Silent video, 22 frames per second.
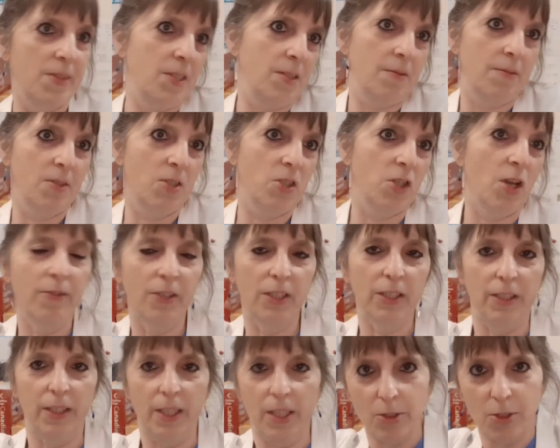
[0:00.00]
shovel
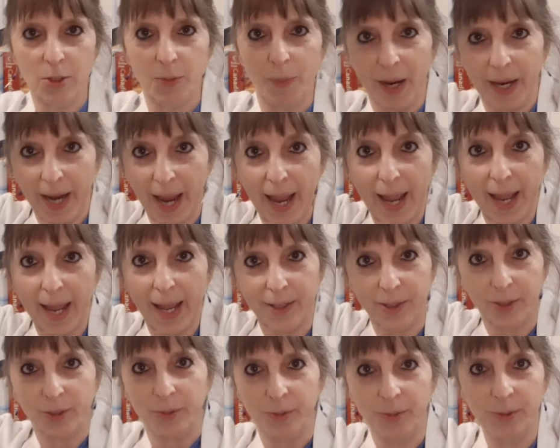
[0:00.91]
and here's my
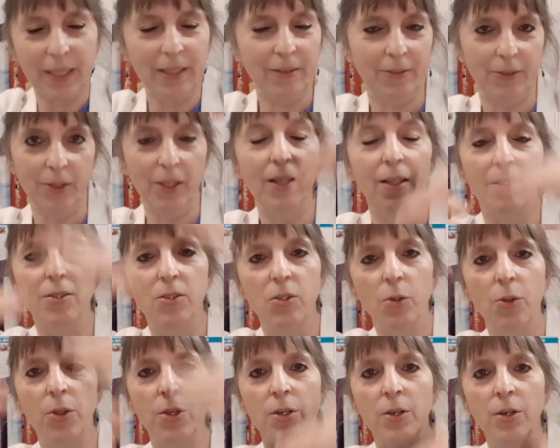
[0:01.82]
hat, or whatever. And
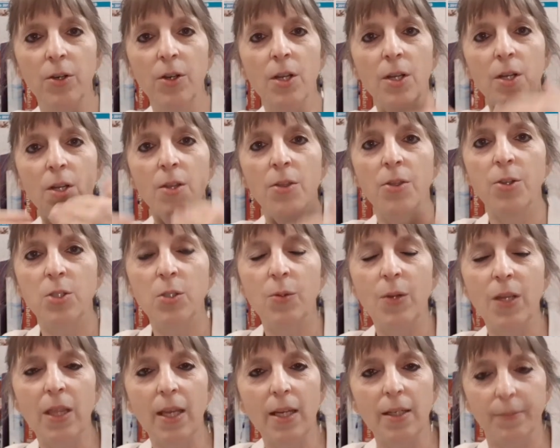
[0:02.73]
so they're
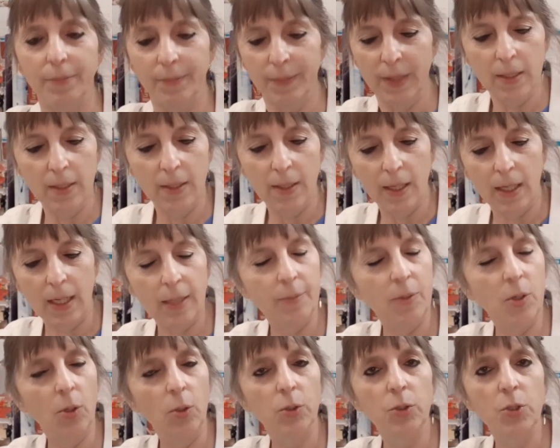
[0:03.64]
doing that.
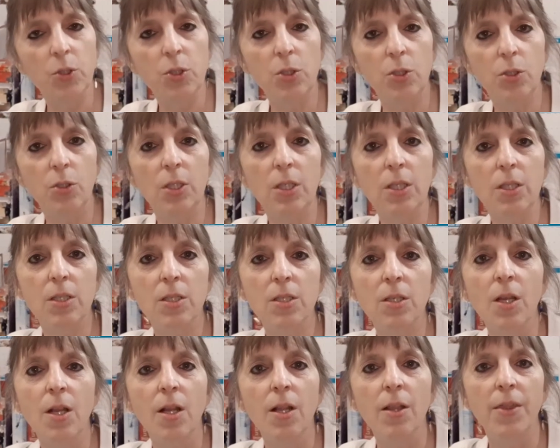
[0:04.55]
Older
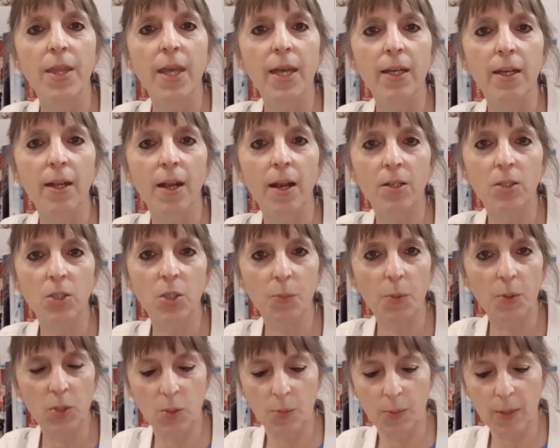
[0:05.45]
students that are
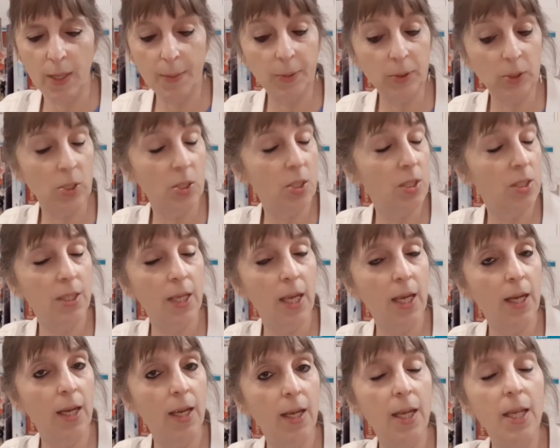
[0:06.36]
supposed to be able to
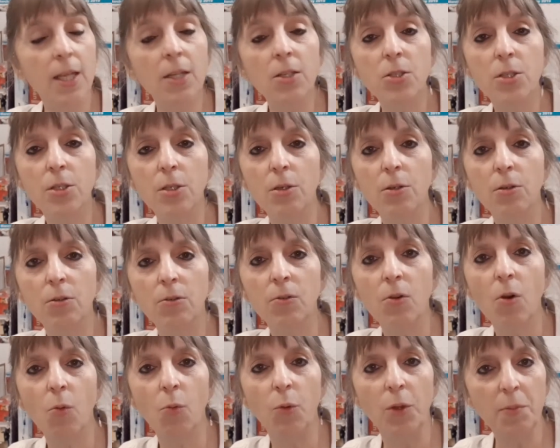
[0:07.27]
sing in
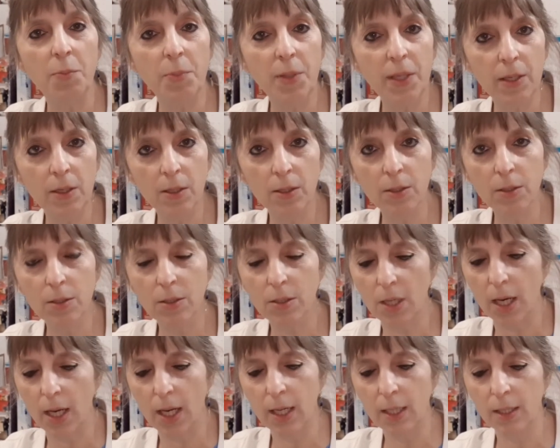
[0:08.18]
tune with
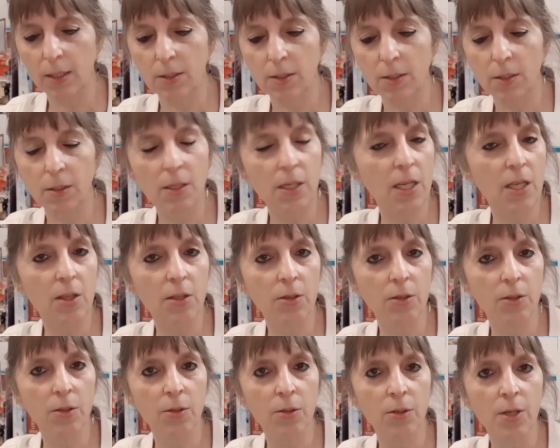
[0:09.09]
peers and
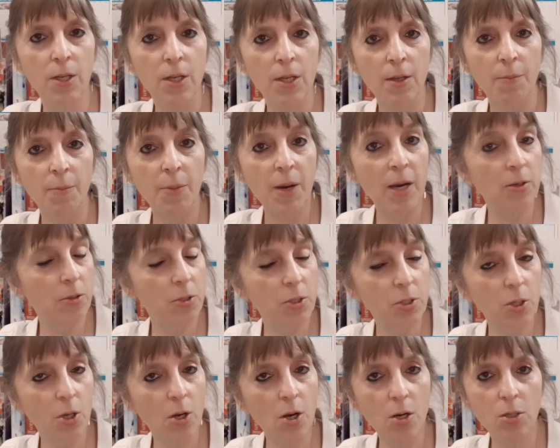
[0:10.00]
either partner
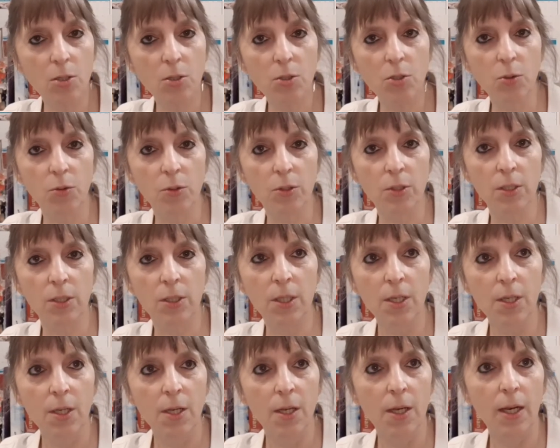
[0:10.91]
songs or
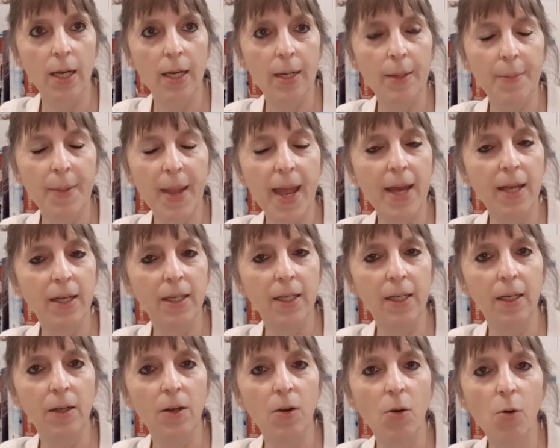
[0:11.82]

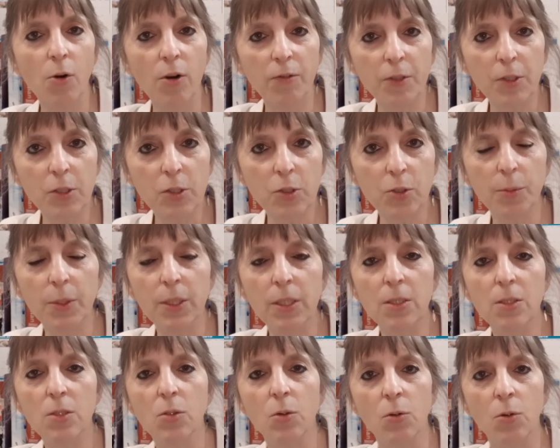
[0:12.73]
adding Orff
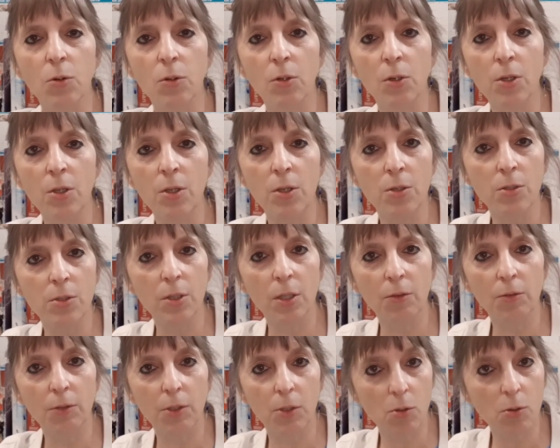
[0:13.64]
instruments or
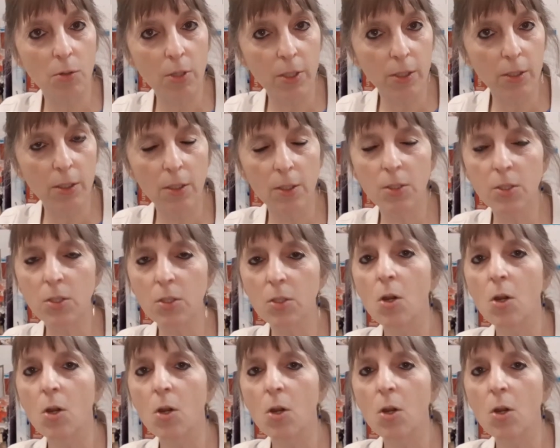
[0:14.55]
using recorders